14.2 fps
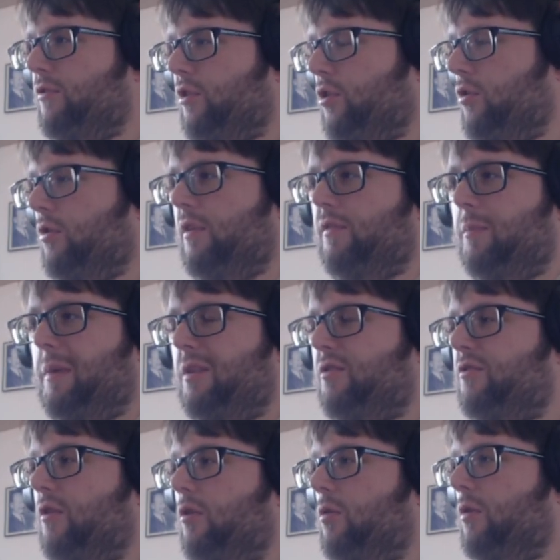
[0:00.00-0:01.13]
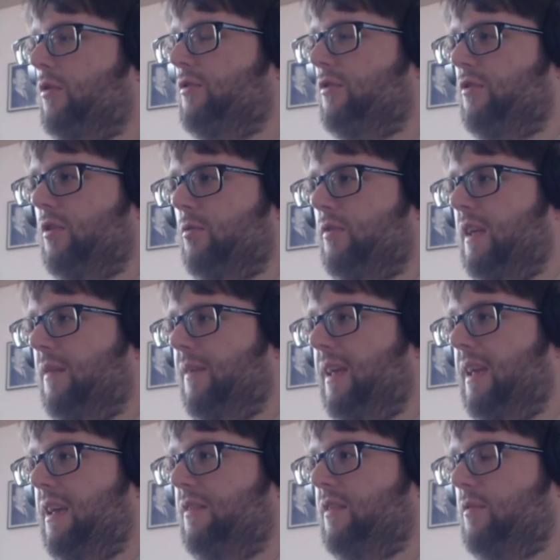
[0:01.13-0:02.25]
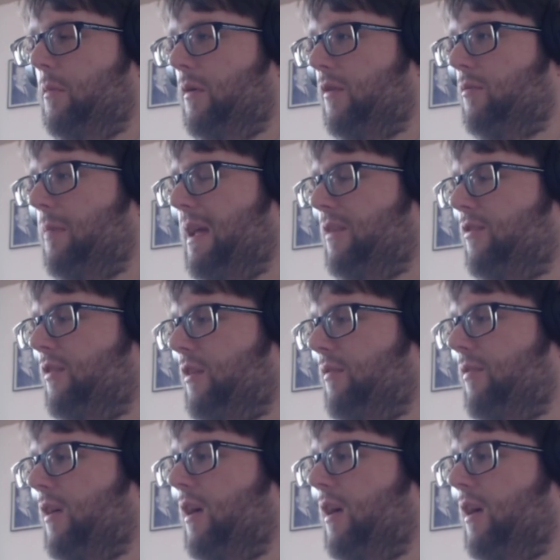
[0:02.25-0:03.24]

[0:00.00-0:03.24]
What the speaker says: good. It's a bit soulless. There's no TVs. It's more expensive.